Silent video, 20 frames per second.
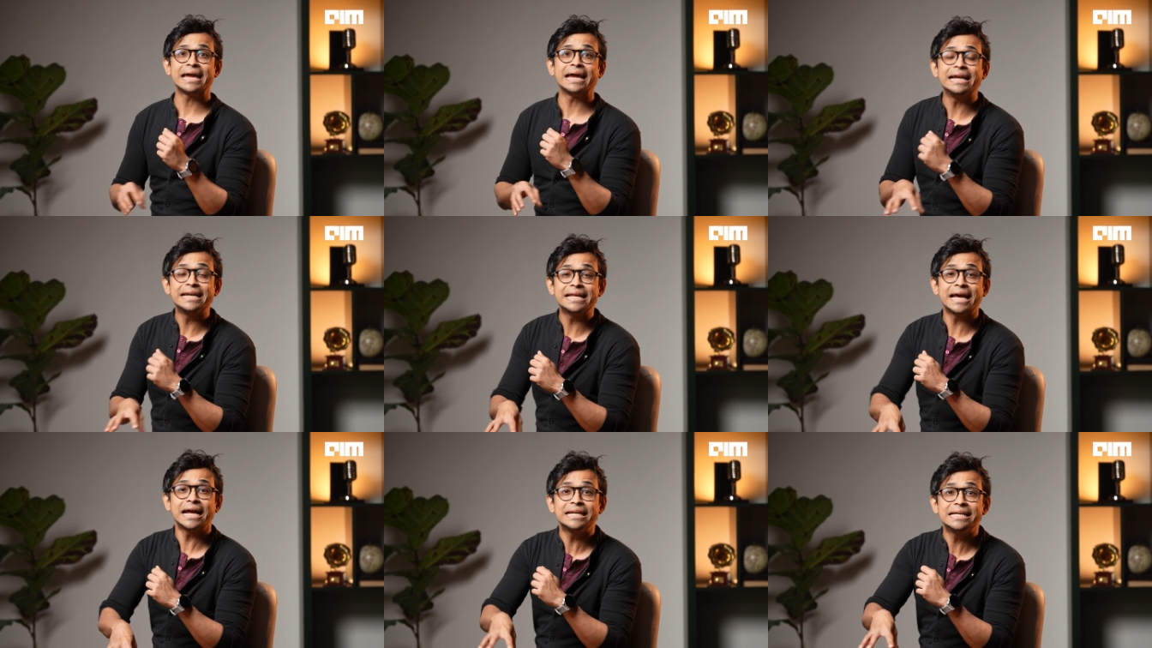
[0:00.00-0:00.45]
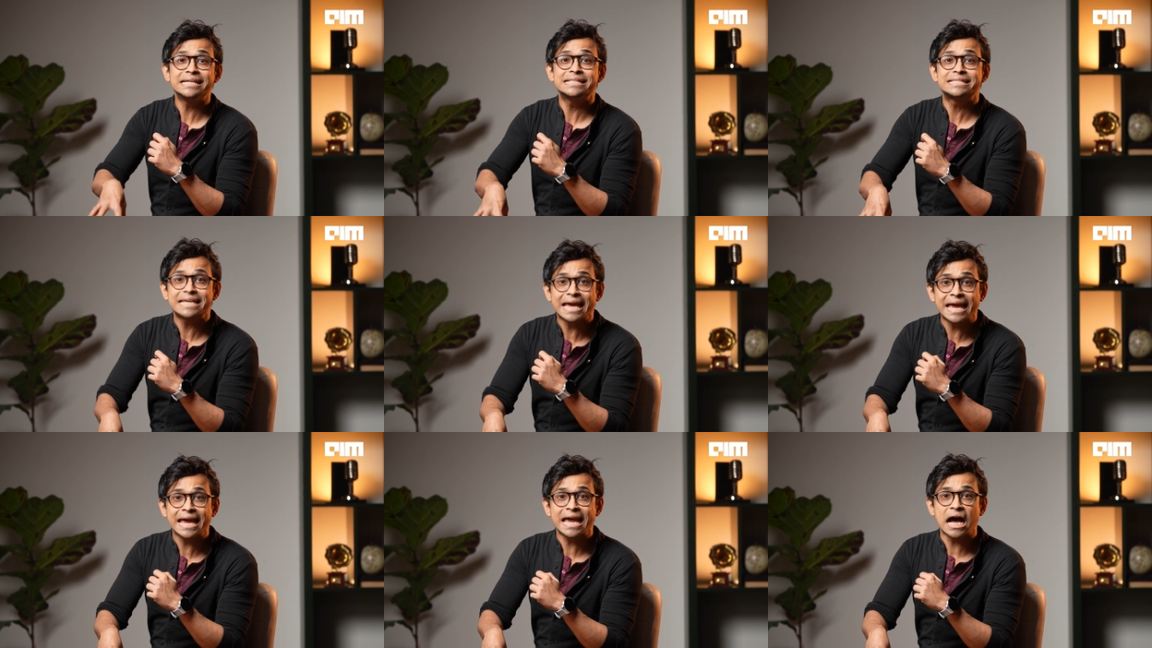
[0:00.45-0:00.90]
India
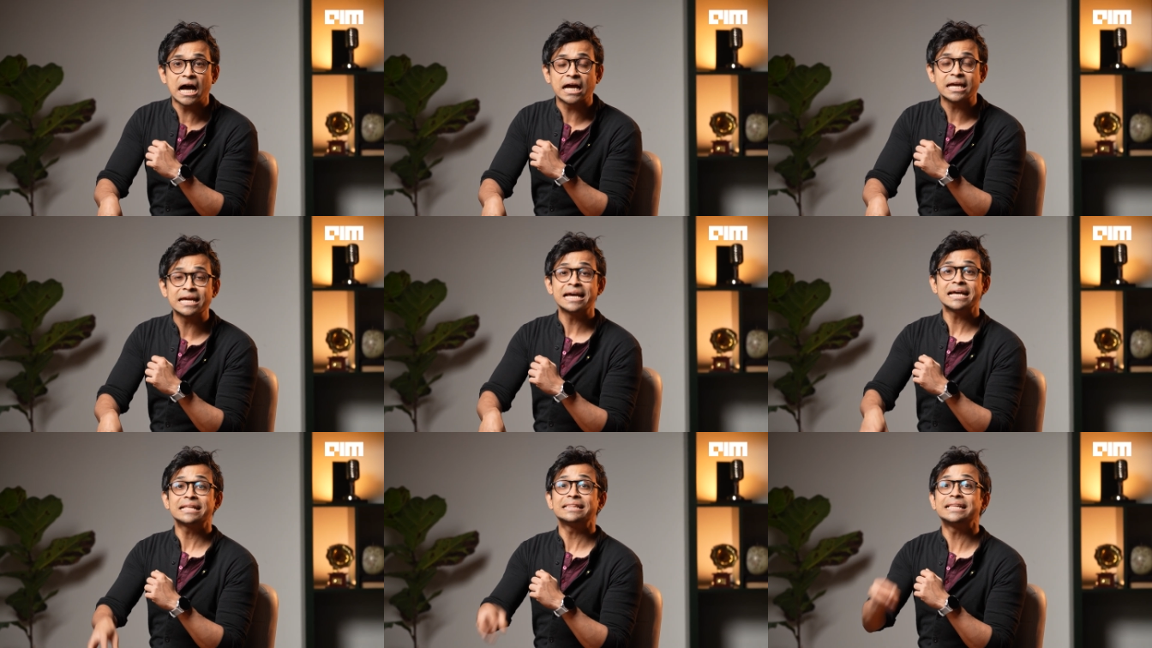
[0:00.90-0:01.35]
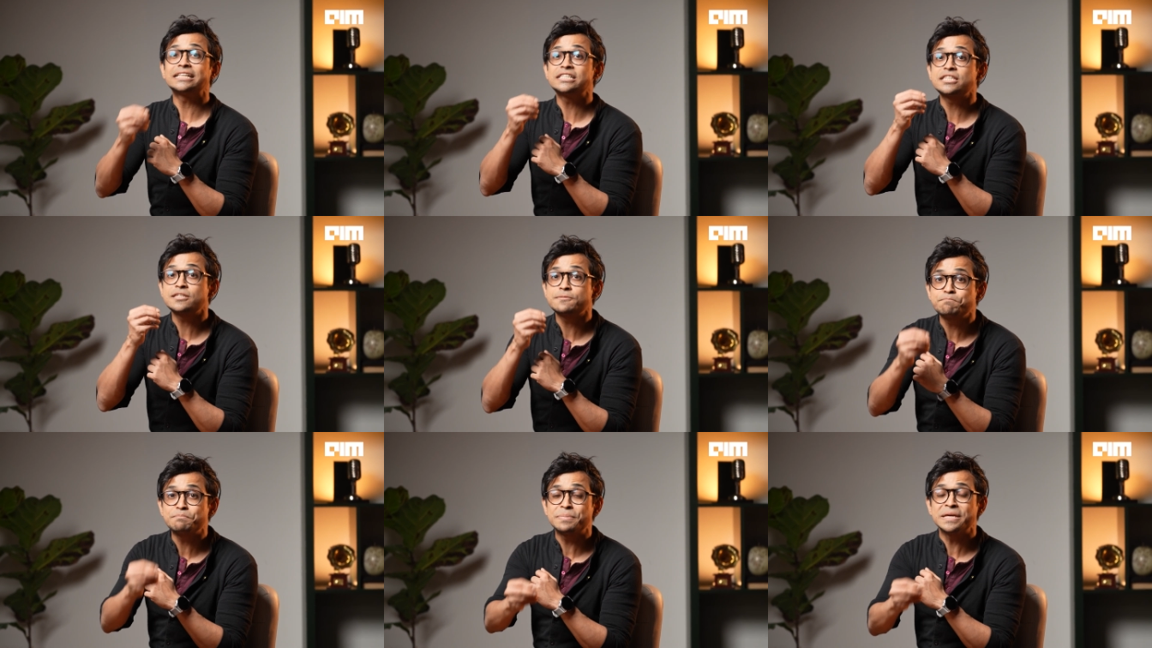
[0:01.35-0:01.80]
needs AI that
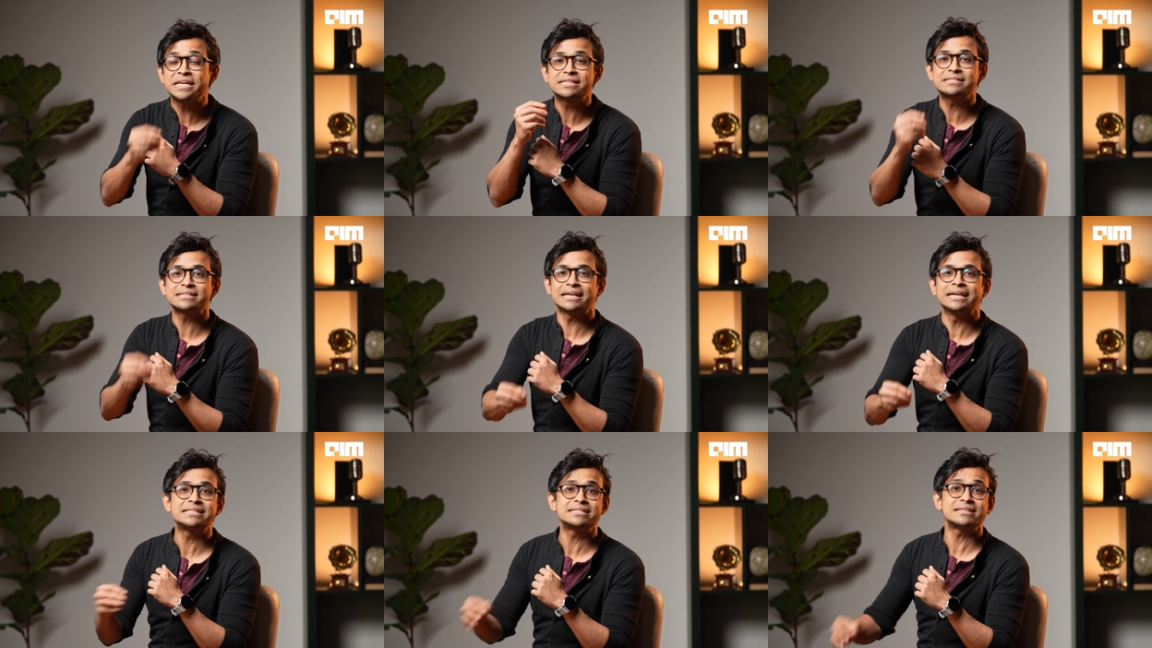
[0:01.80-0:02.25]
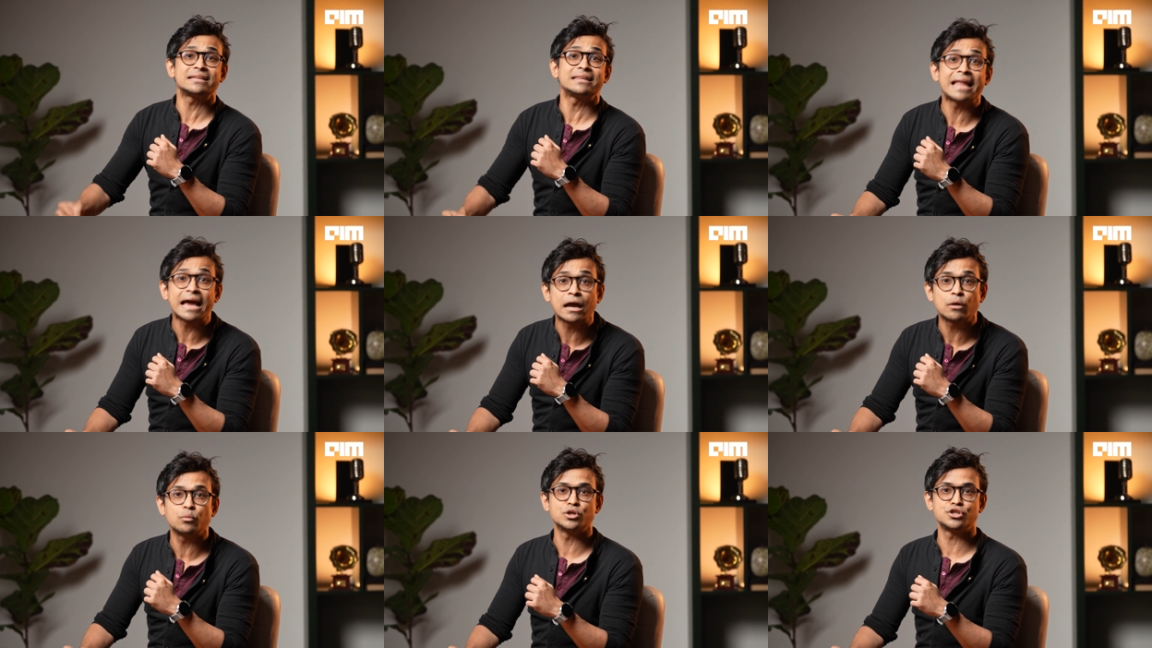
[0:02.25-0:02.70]
speaks its
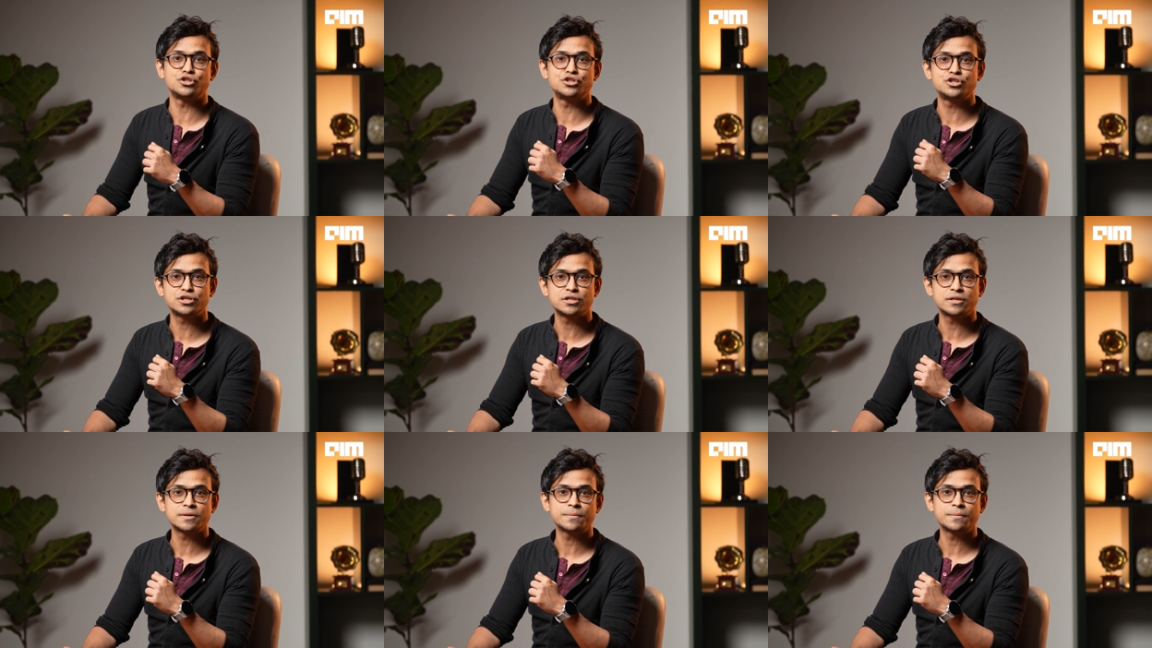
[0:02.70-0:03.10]
language.